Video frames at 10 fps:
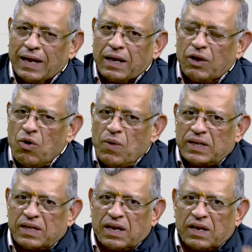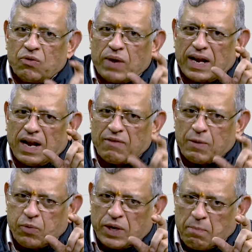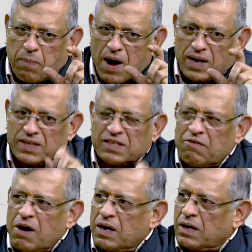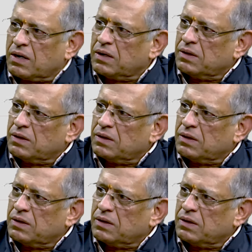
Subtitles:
You know one thing, you can never put a pawn in the war